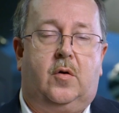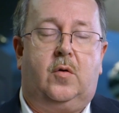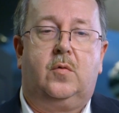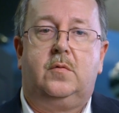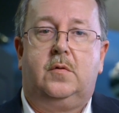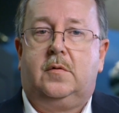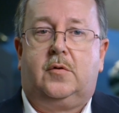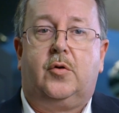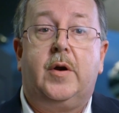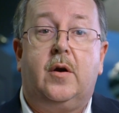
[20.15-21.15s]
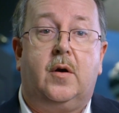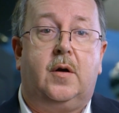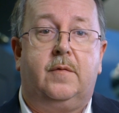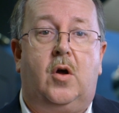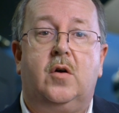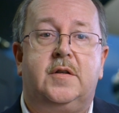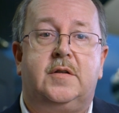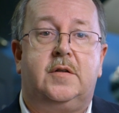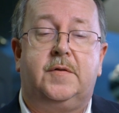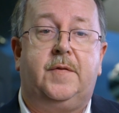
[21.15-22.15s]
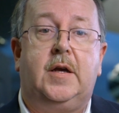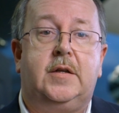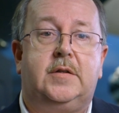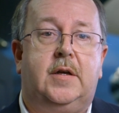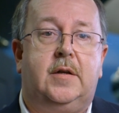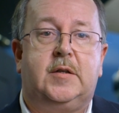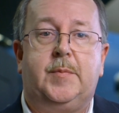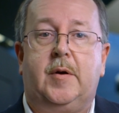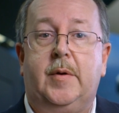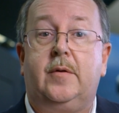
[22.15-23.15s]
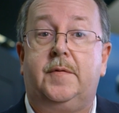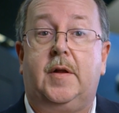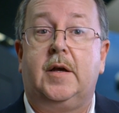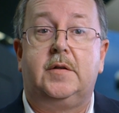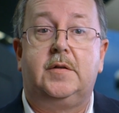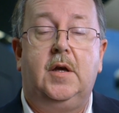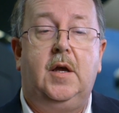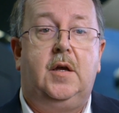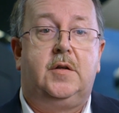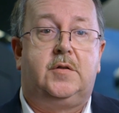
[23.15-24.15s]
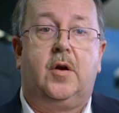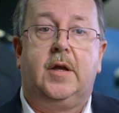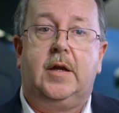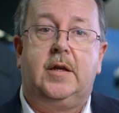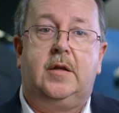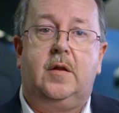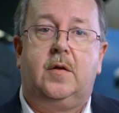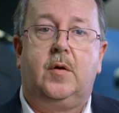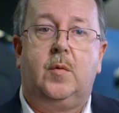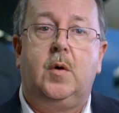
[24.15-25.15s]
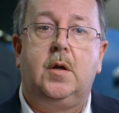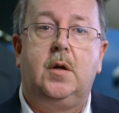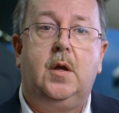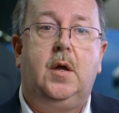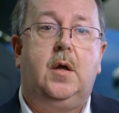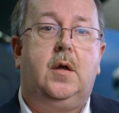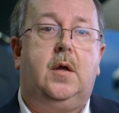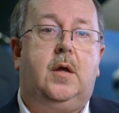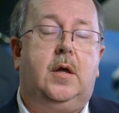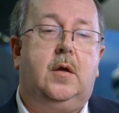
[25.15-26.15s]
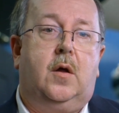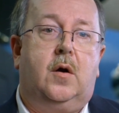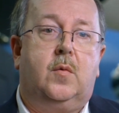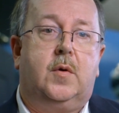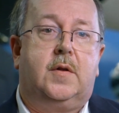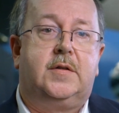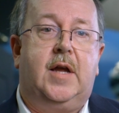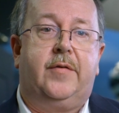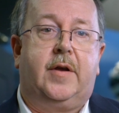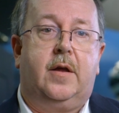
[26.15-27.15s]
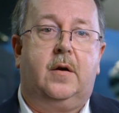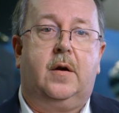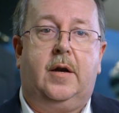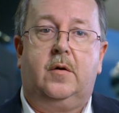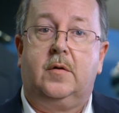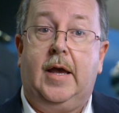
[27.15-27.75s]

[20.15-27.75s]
a whole career of long distance flights and experimental flights. Starting in 1931, he, along with his navigator, Harold